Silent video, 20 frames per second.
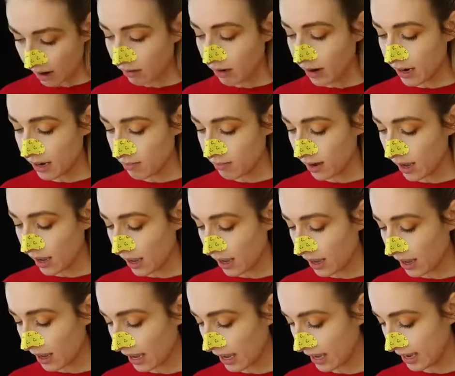Now I am
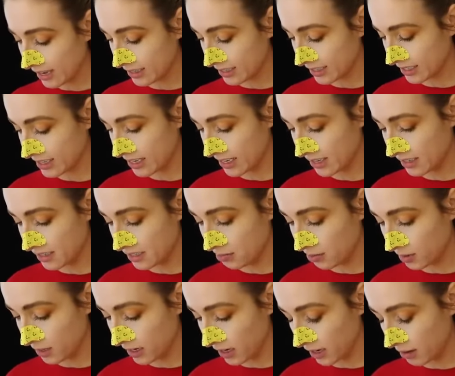hesitant to
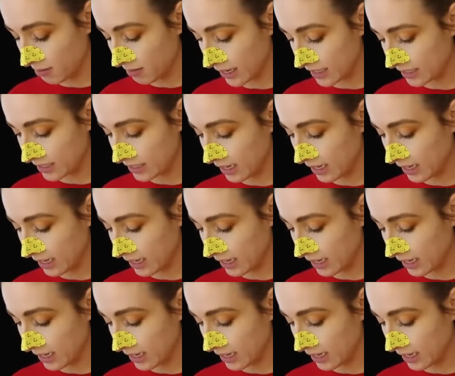put it on my